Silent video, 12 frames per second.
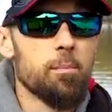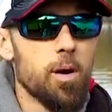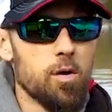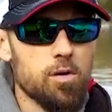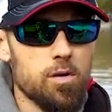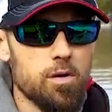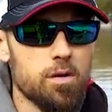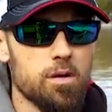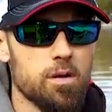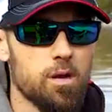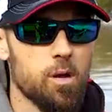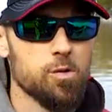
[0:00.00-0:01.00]
the motor
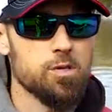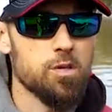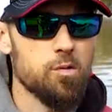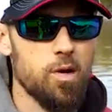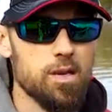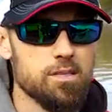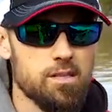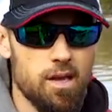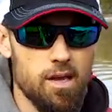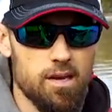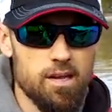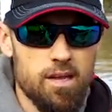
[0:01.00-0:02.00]
goes to the right
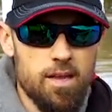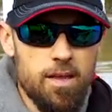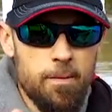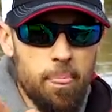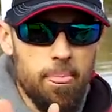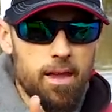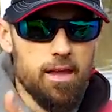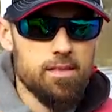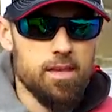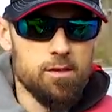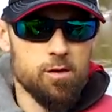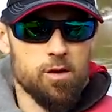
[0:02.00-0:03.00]
side,
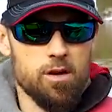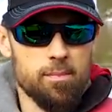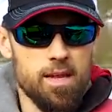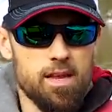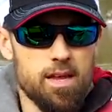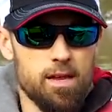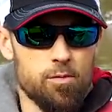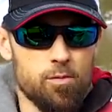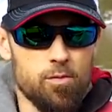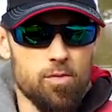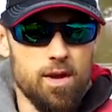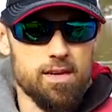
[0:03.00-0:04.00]
and then you're going to make a
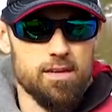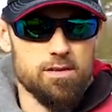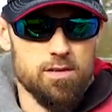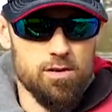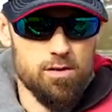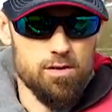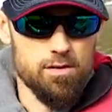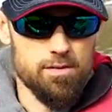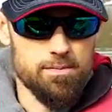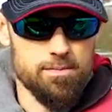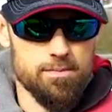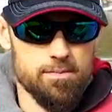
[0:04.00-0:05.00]
right turn.
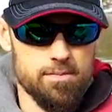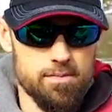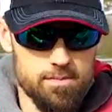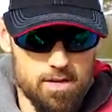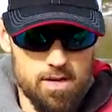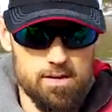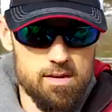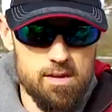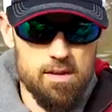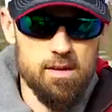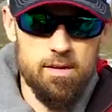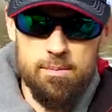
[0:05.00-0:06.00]
Okay,
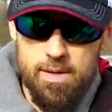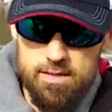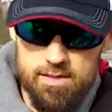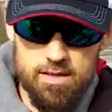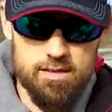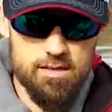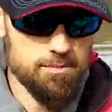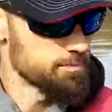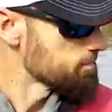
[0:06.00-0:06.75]
make sense?